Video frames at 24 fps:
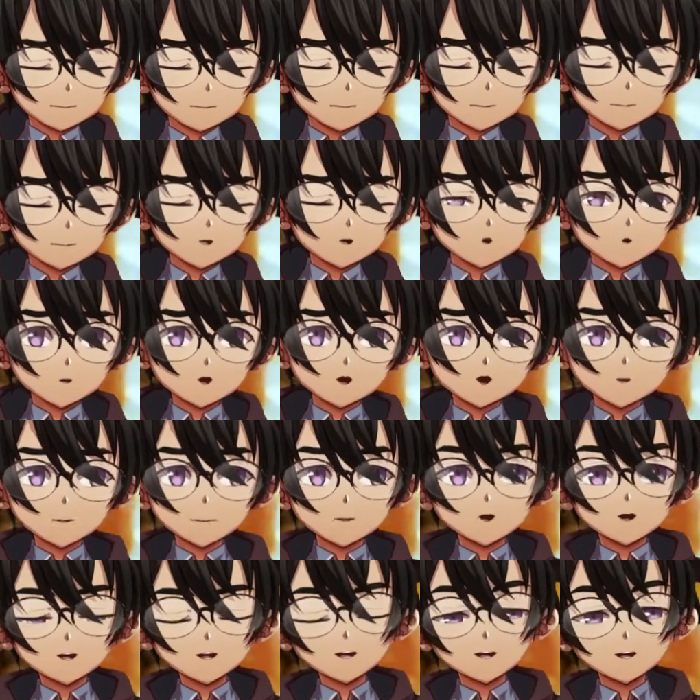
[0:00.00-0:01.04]
compared to,
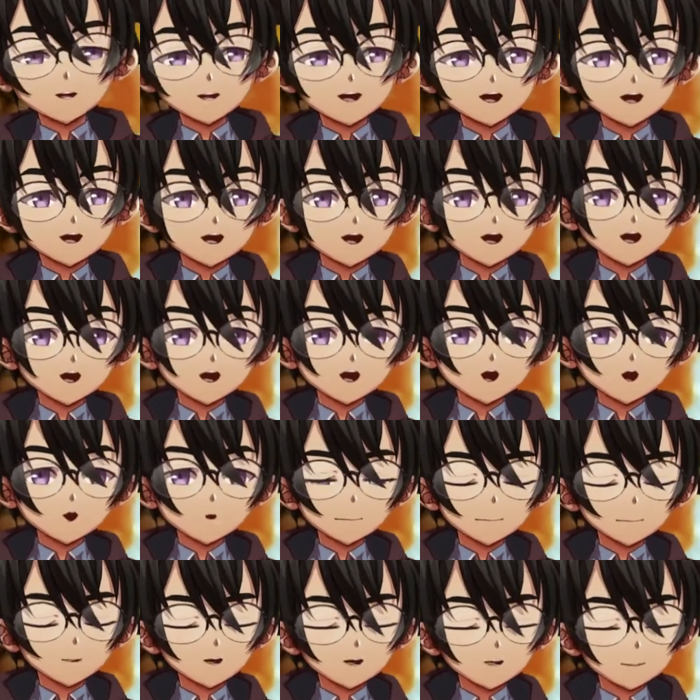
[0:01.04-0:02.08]
let's say, a
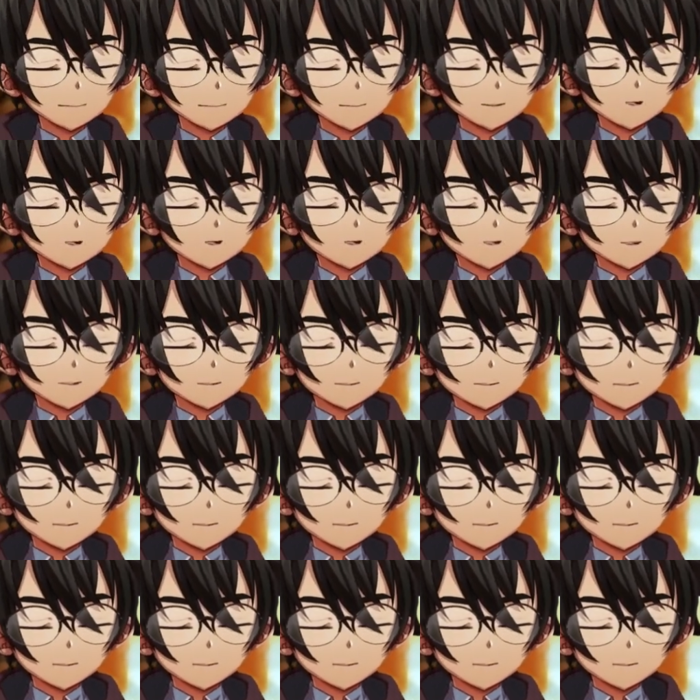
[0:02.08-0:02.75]
Five Guys or